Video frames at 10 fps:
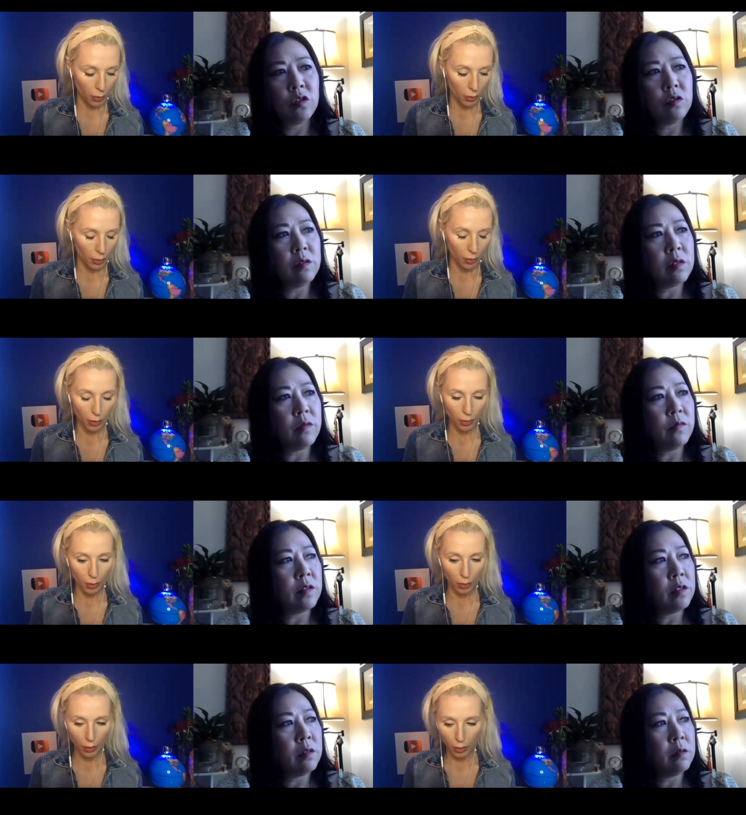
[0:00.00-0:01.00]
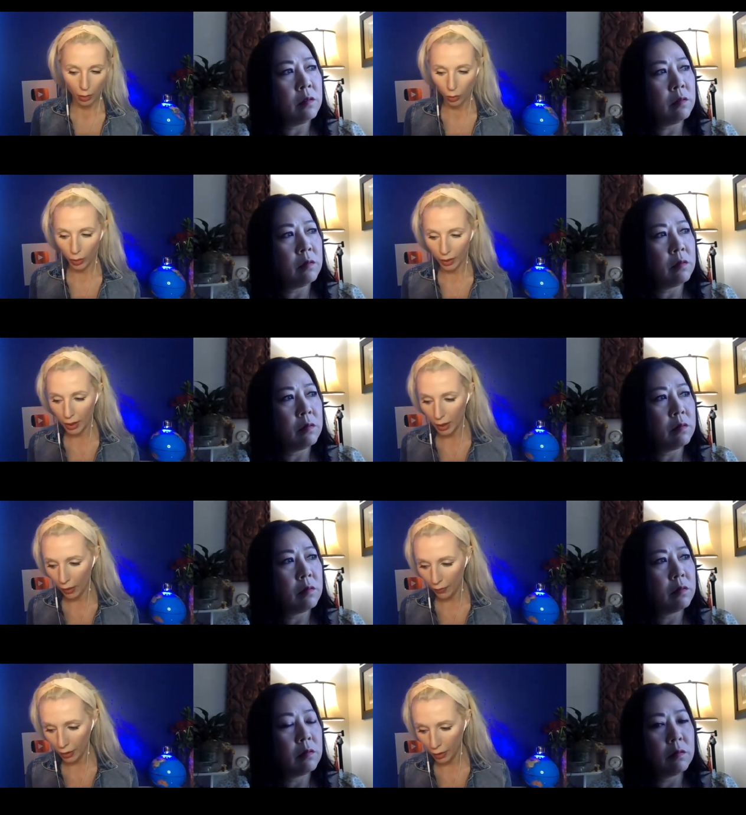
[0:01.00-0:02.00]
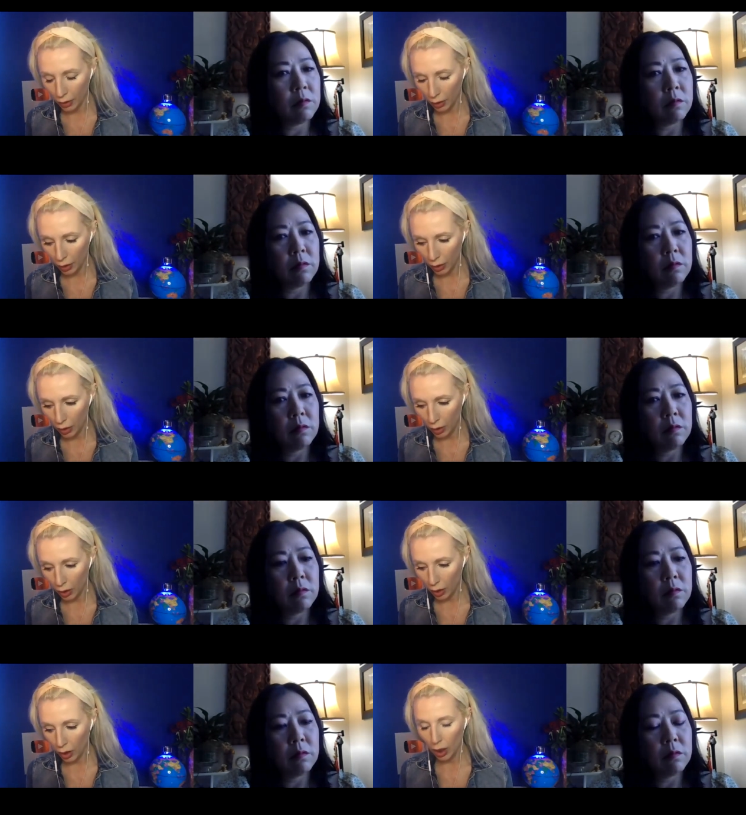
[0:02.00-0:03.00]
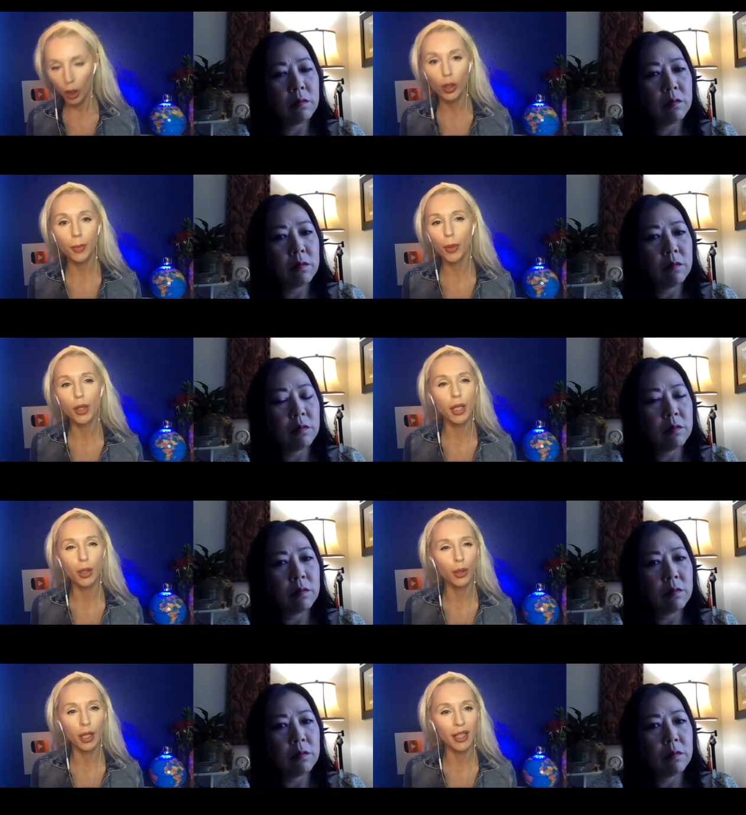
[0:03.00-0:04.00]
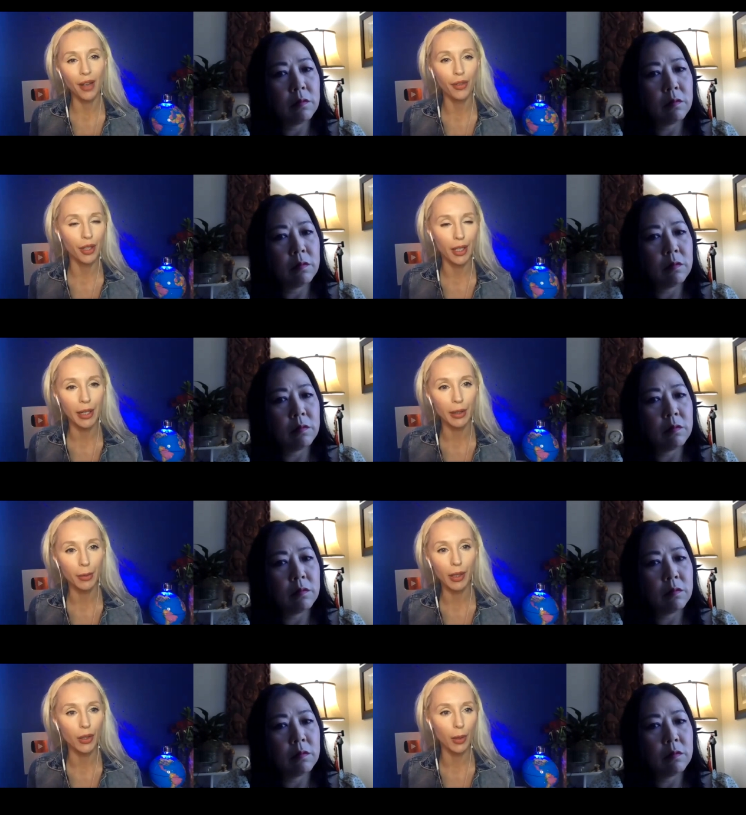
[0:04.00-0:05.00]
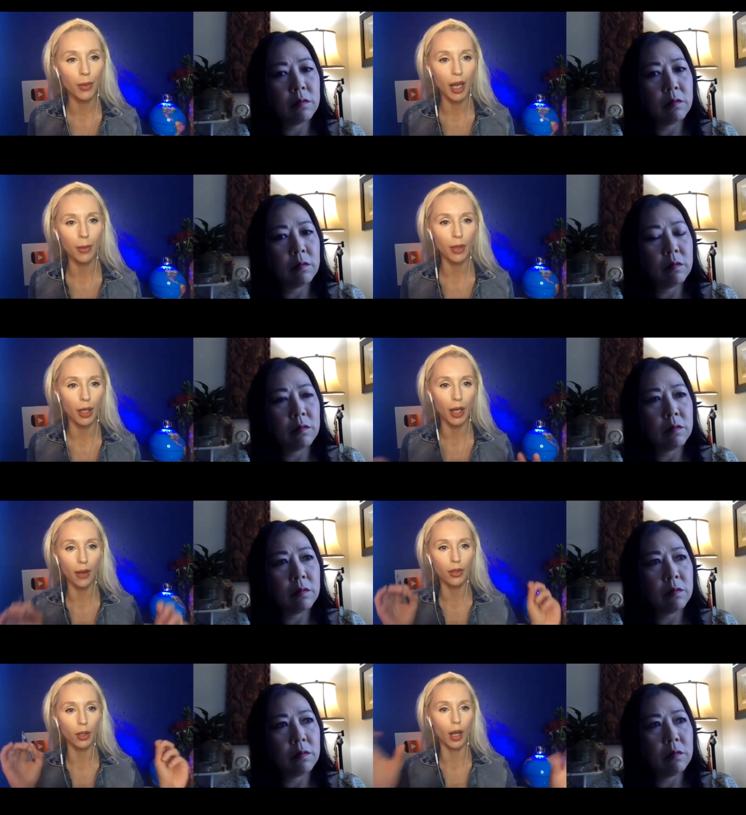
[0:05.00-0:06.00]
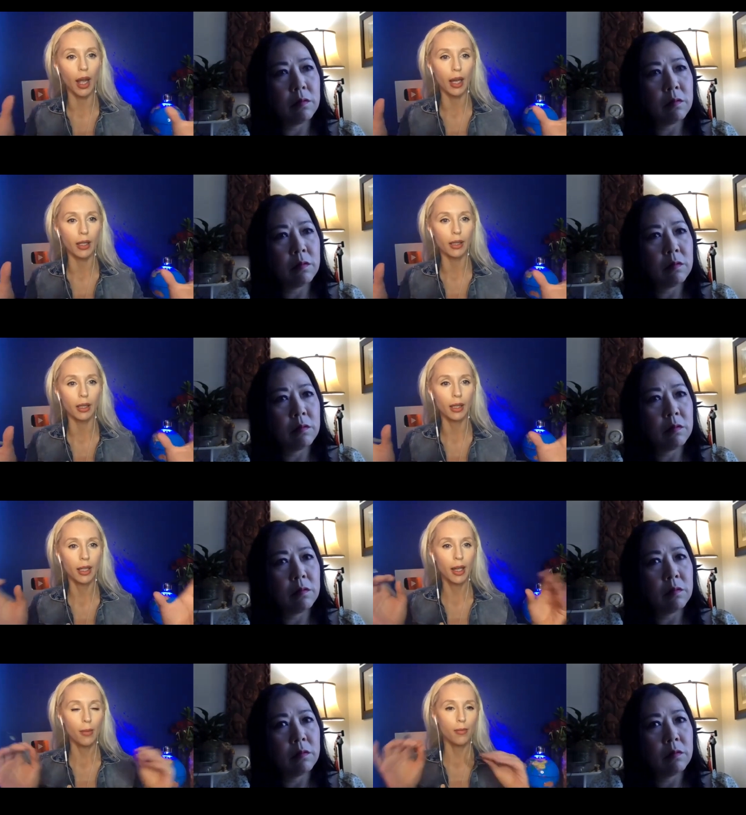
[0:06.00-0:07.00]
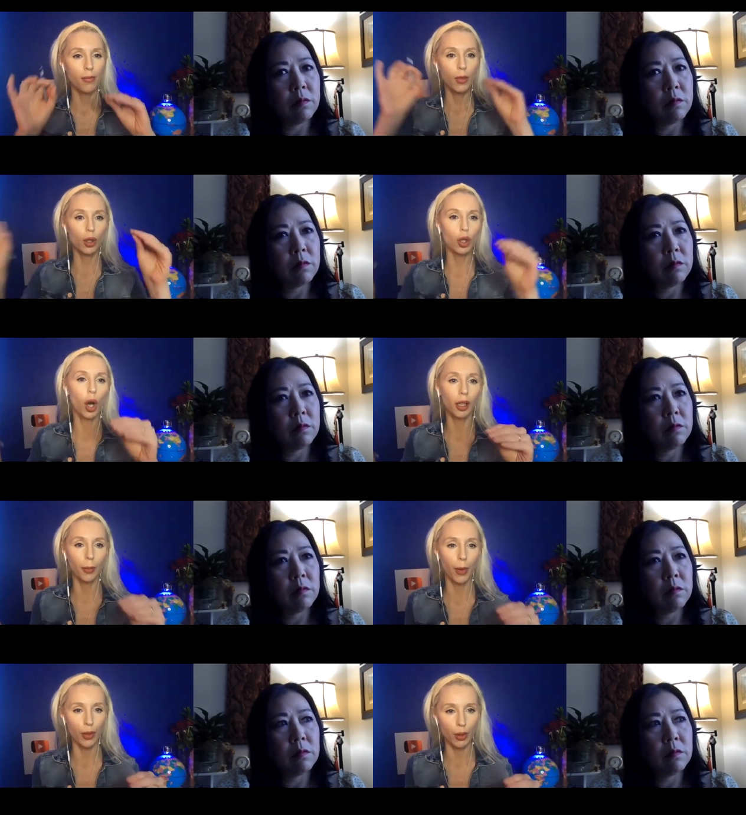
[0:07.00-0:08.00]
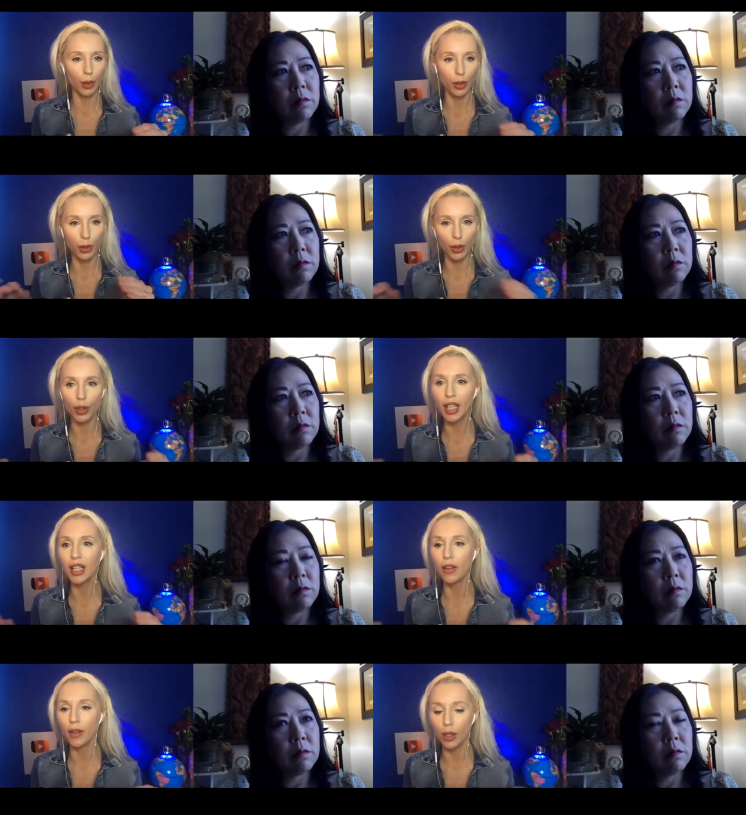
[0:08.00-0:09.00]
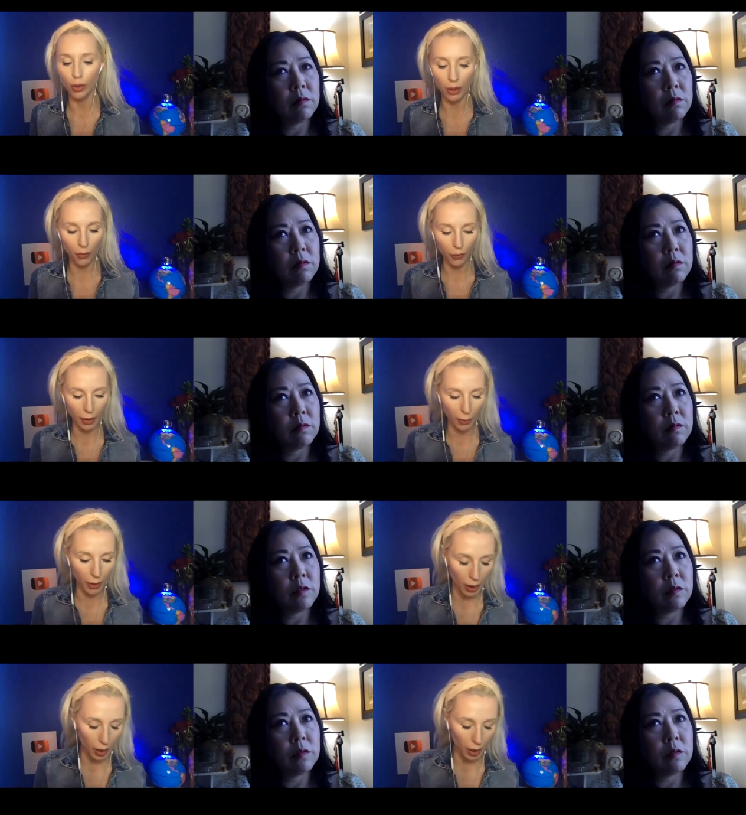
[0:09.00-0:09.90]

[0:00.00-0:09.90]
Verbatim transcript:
Speaker 1: June 17. 17. Whose birthday is on the 17th? Because sometimes I have to ask to talk about certain individual in your family.